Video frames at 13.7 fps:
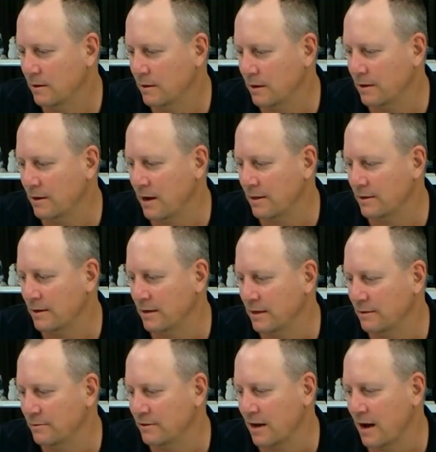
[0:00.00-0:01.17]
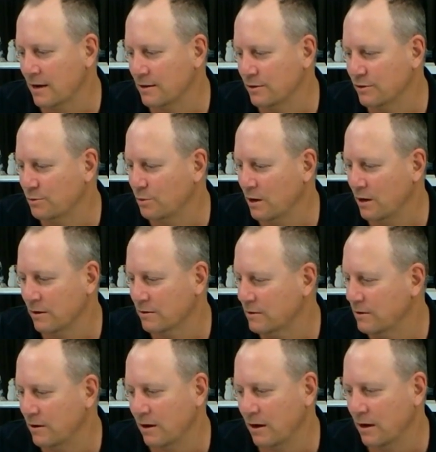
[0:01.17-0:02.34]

Another duck as well. God.